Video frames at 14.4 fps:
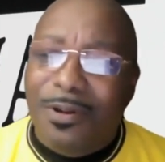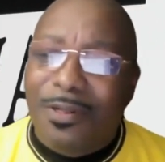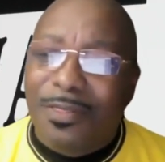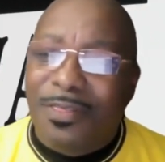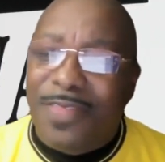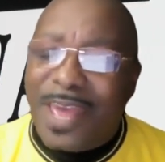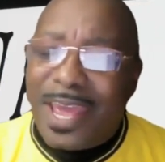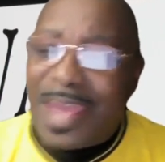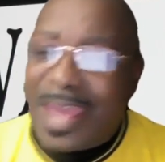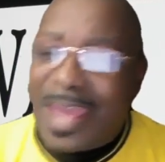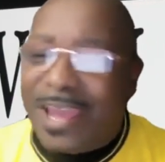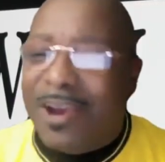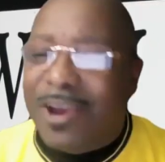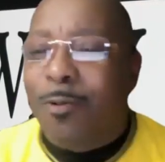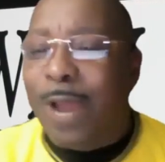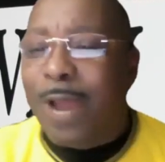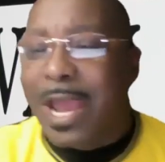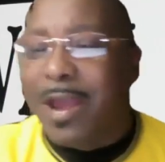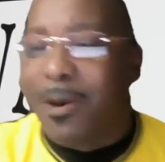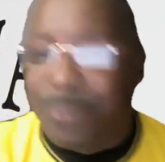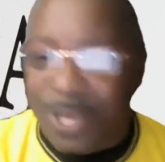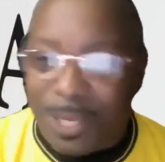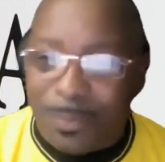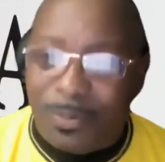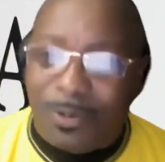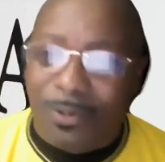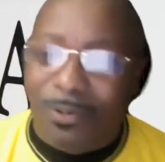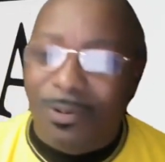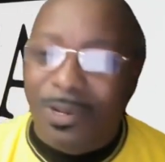they hang around
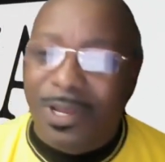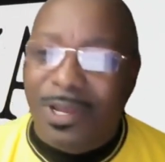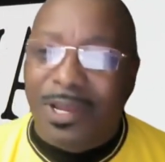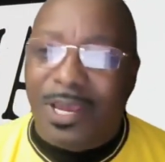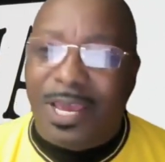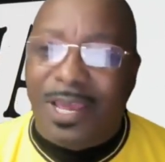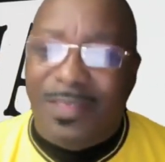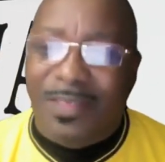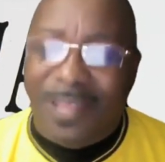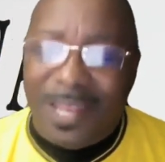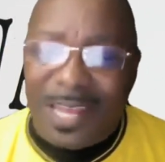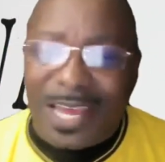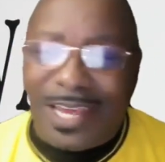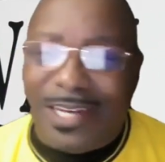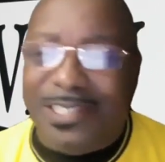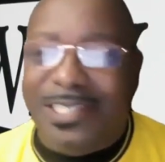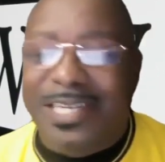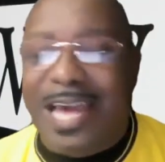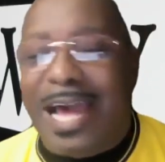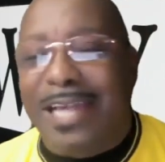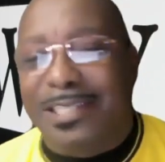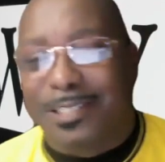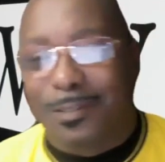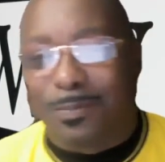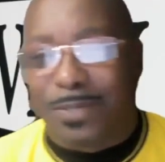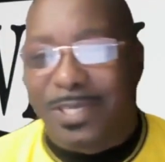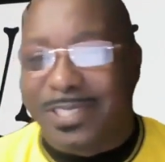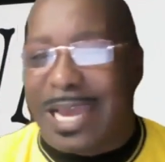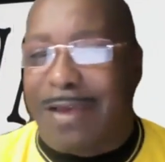people and the latest gossip
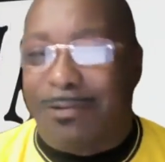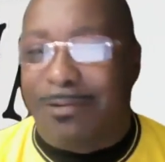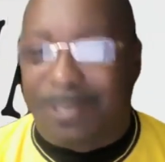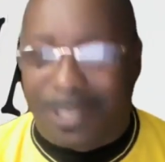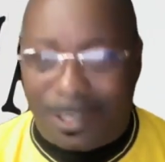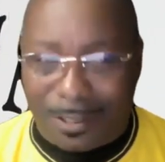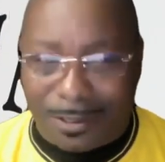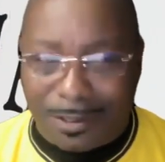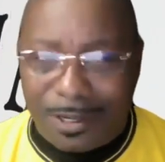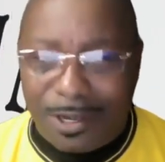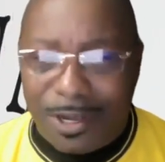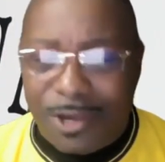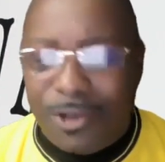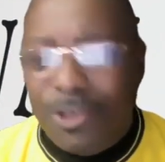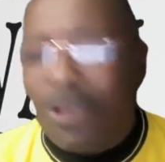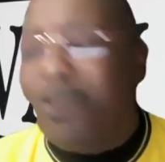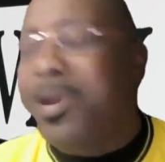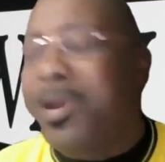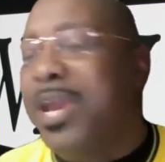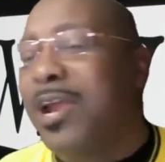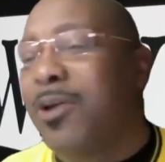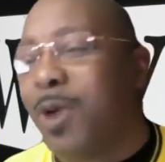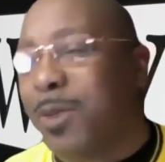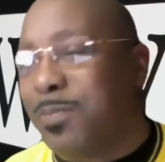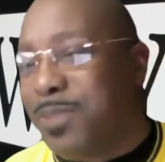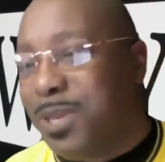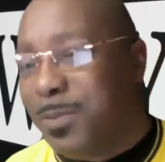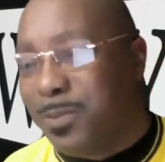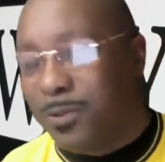is out there. You hear what
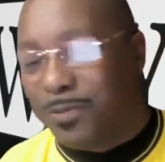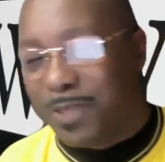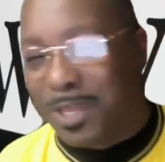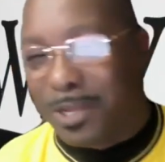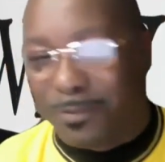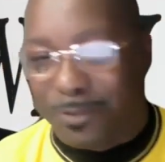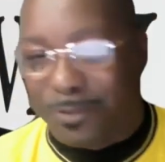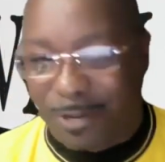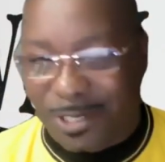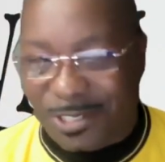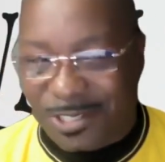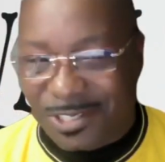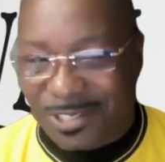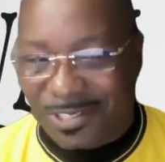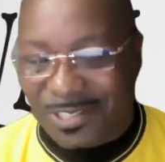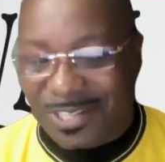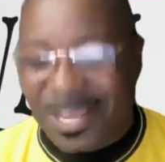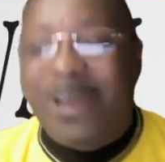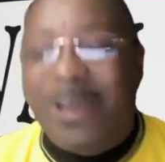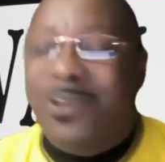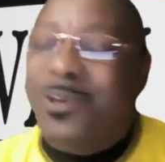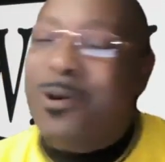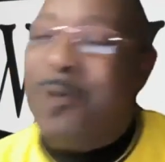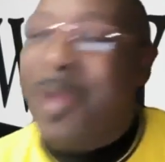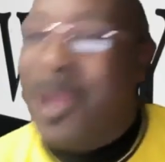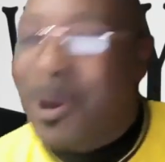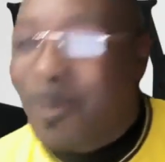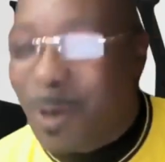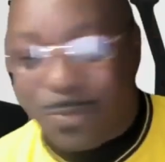people think of Christians. You
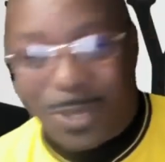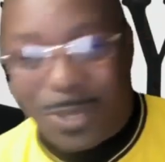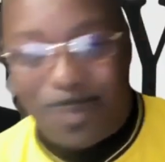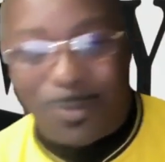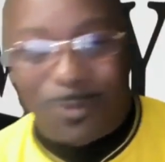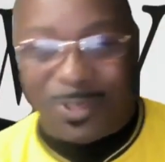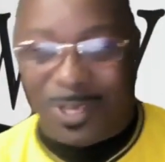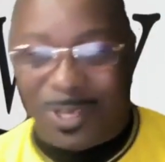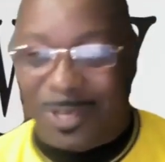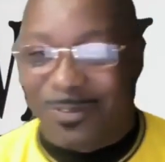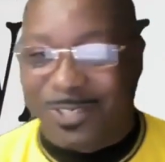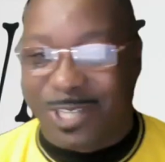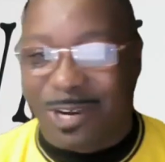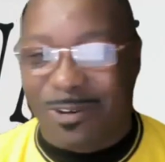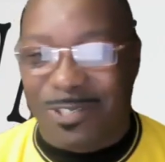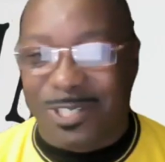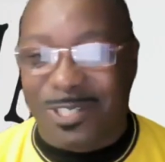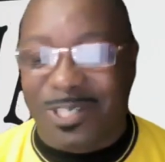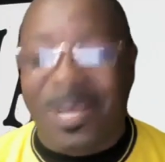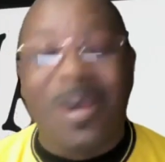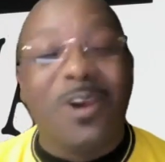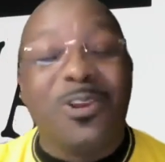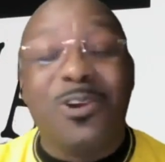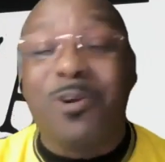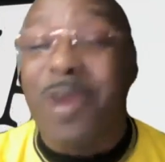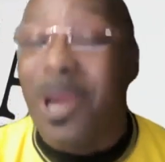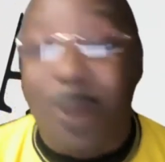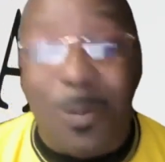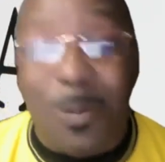hear what people think of churches. You
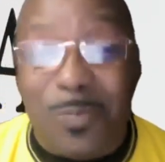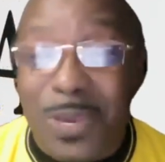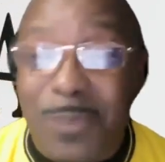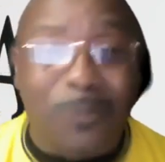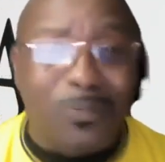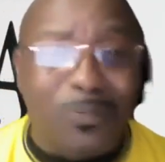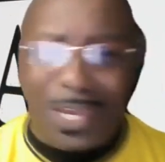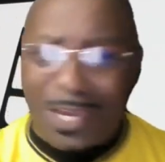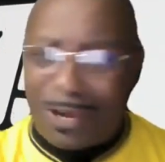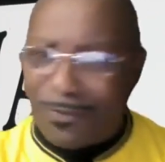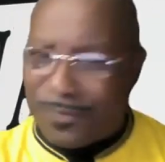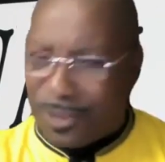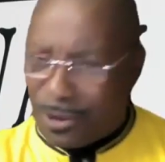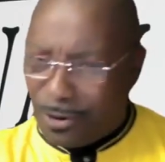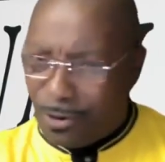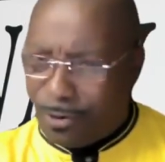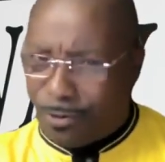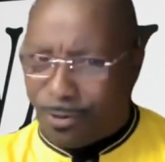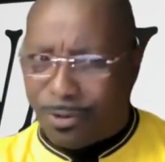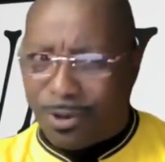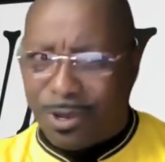hear what people think of you.